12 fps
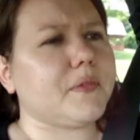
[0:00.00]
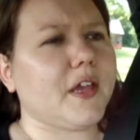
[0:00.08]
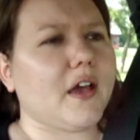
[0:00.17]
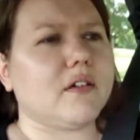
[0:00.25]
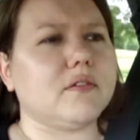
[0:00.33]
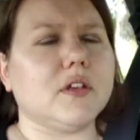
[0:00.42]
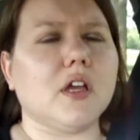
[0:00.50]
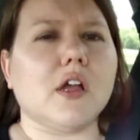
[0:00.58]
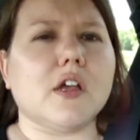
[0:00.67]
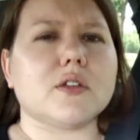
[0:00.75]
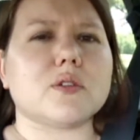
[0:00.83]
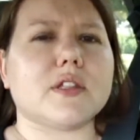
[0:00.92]

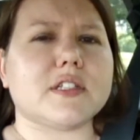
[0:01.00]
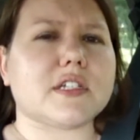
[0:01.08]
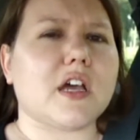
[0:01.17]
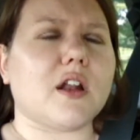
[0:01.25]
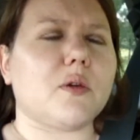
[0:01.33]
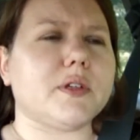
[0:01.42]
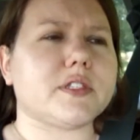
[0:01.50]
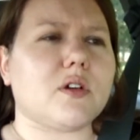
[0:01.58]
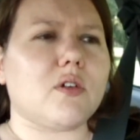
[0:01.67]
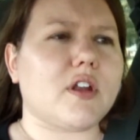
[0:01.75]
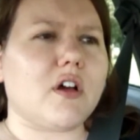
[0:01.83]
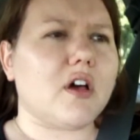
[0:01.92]
Yeah, so that's kind of what's
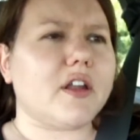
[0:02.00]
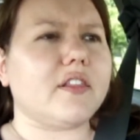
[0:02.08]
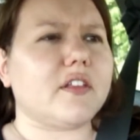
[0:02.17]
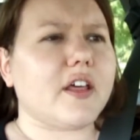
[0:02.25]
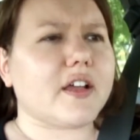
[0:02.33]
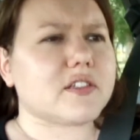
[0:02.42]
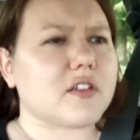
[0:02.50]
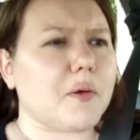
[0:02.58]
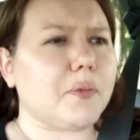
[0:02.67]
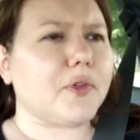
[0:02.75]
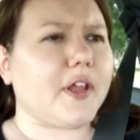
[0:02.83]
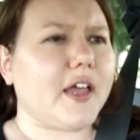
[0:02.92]
going on in the next
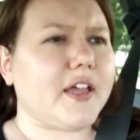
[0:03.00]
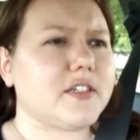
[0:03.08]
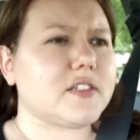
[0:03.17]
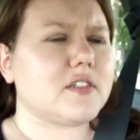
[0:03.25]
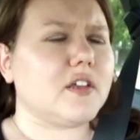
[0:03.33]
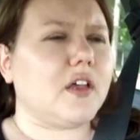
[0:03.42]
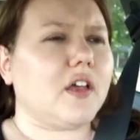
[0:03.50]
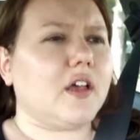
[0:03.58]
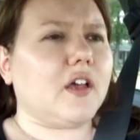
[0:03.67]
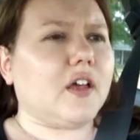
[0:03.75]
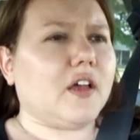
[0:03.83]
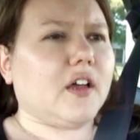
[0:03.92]
couple of days.
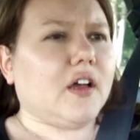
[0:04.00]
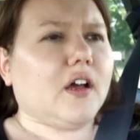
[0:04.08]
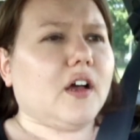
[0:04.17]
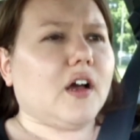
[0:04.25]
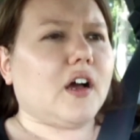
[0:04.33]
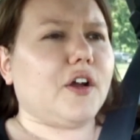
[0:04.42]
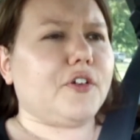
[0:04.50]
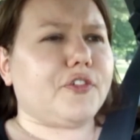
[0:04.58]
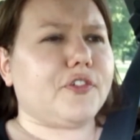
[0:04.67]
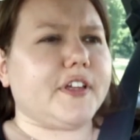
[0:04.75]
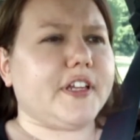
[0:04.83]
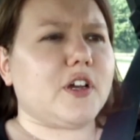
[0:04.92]

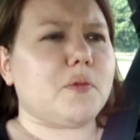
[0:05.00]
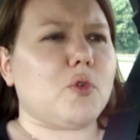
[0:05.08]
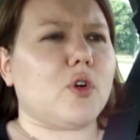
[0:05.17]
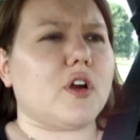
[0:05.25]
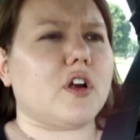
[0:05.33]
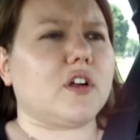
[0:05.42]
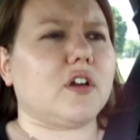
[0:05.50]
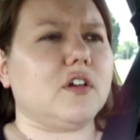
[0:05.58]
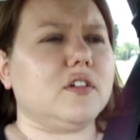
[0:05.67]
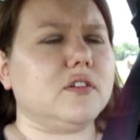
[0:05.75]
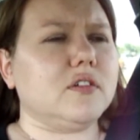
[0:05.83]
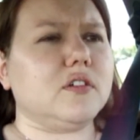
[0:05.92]
Hopefully no more
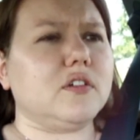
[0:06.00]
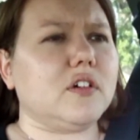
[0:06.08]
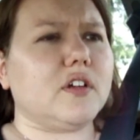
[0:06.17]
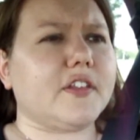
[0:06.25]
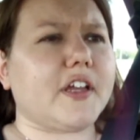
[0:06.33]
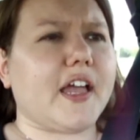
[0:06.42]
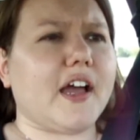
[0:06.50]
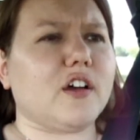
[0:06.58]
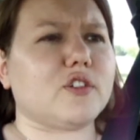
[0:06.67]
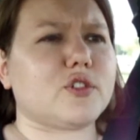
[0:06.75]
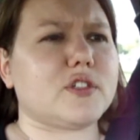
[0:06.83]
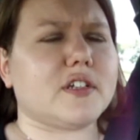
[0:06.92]
on the
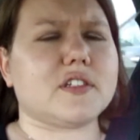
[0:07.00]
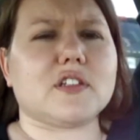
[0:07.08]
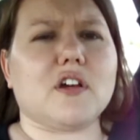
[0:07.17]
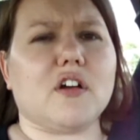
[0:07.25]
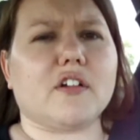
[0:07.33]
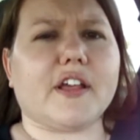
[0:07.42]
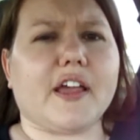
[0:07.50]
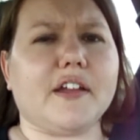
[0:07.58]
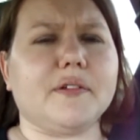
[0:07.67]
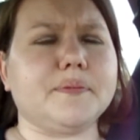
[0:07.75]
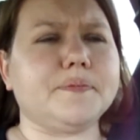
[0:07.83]
couch sick as a dog day.